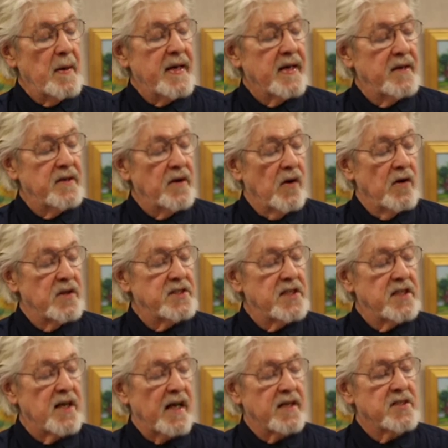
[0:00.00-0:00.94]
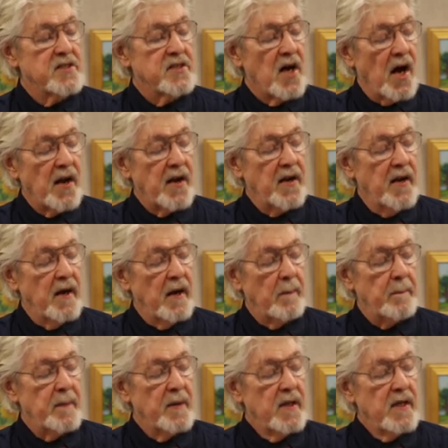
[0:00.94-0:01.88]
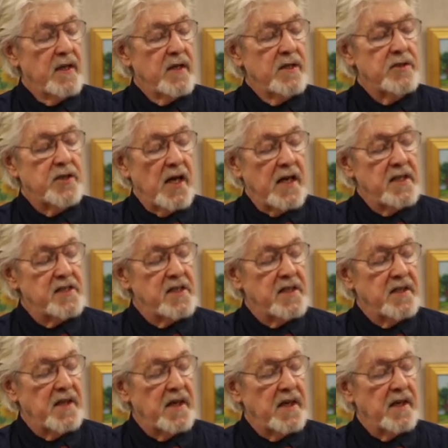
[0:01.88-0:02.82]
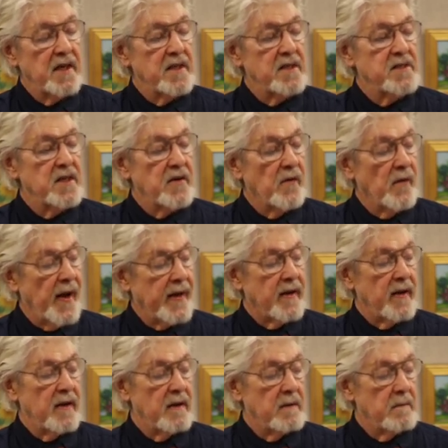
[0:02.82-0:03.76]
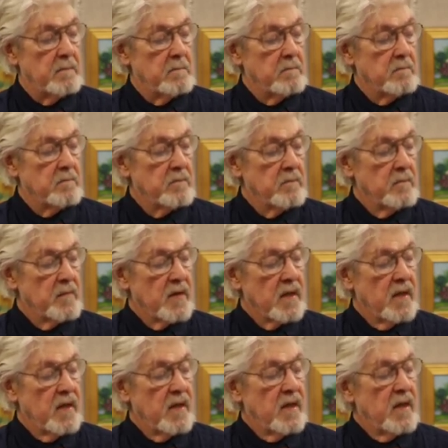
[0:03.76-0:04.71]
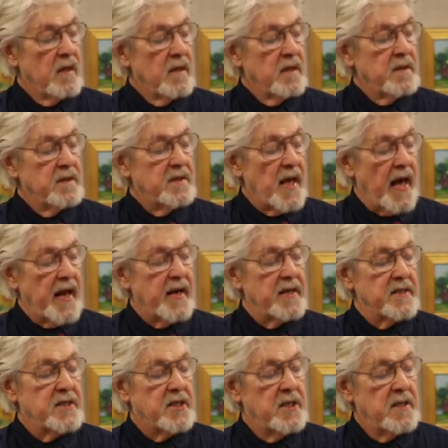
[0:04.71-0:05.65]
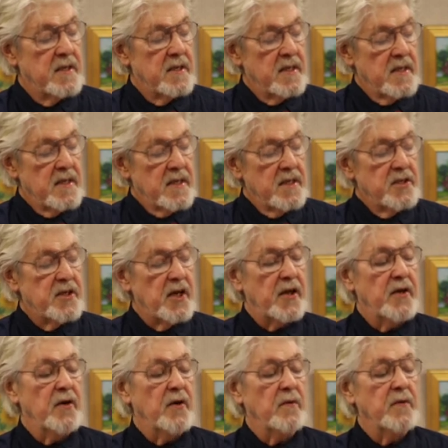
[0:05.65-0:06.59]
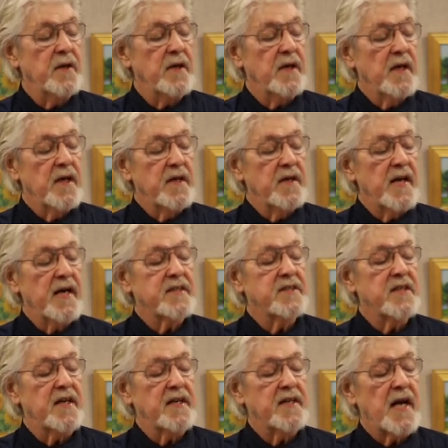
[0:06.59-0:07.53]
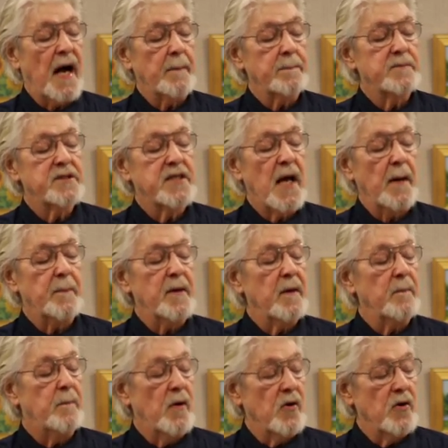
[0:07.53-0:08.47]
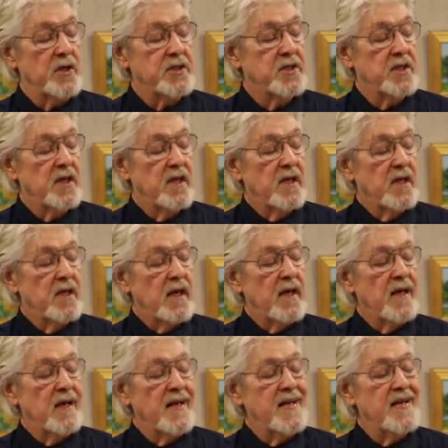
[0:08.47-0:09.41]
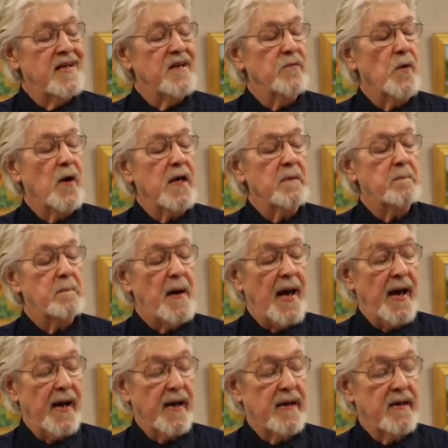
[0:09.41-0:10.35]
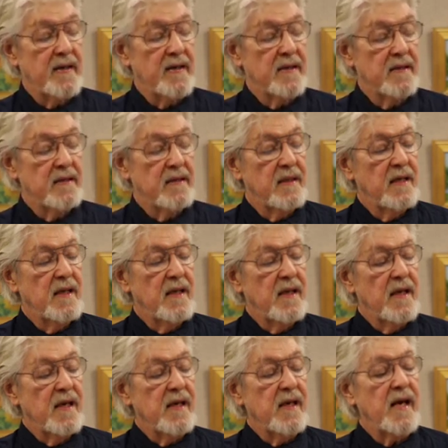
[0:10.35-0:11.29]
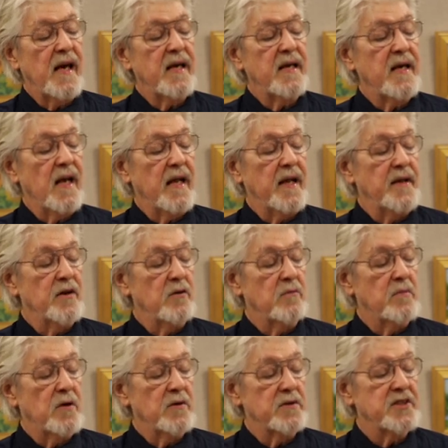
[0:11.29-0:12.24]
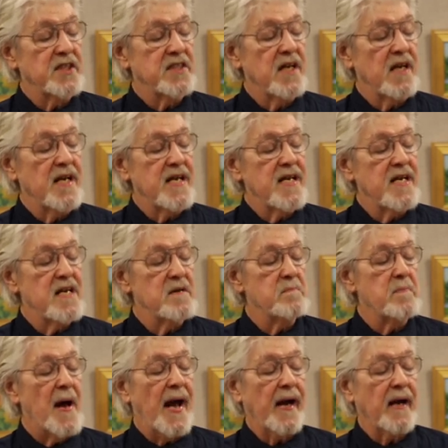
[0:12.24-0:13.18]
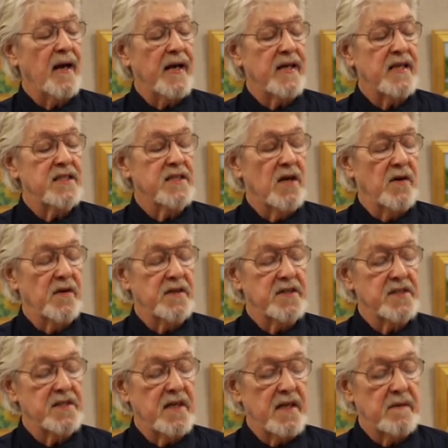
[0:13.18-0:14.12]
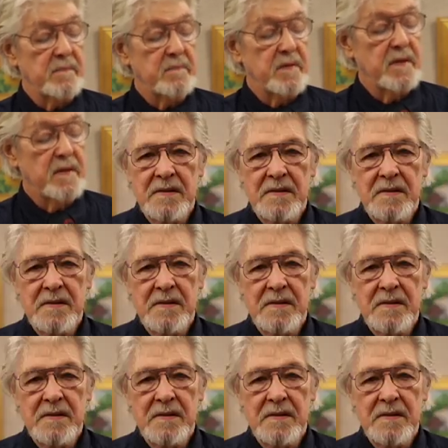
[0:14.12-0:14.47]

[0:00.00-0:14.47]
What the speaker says: making noises like starting up, changing gears and wrecking. Daddy's sitting next to the top step of the porch and leaning way back. He ain't yelling no more, just leaning back like he's gone to sleep.